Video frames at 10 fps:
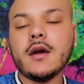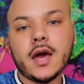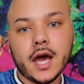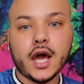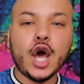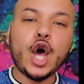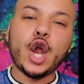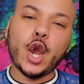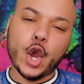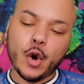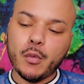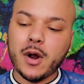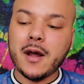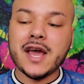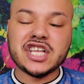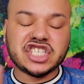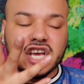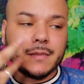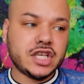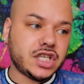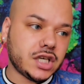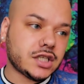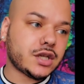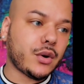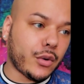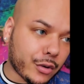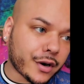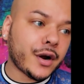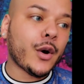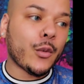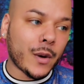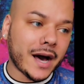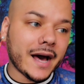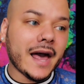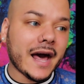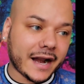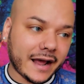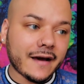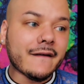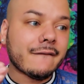Okay, no more chubby cheeks or whatever.